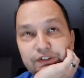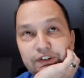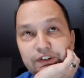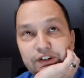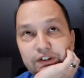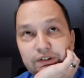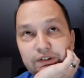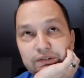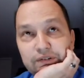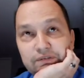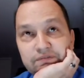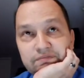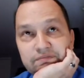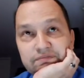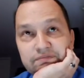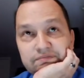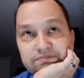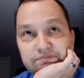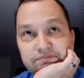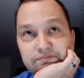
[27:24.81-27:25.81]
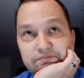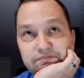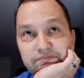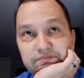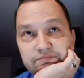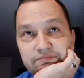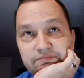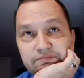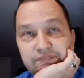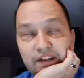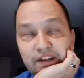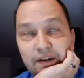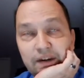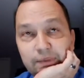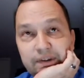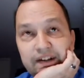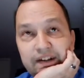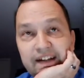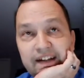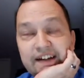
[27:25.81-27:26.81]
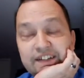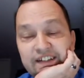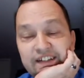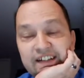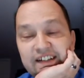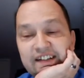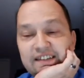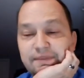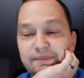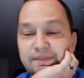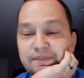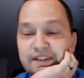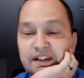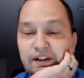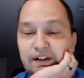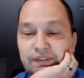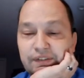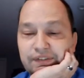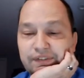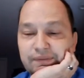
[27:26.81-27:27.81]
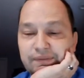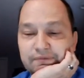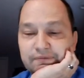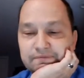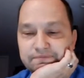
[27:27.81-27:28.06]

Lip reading: their own duckweed and actually eat themselves.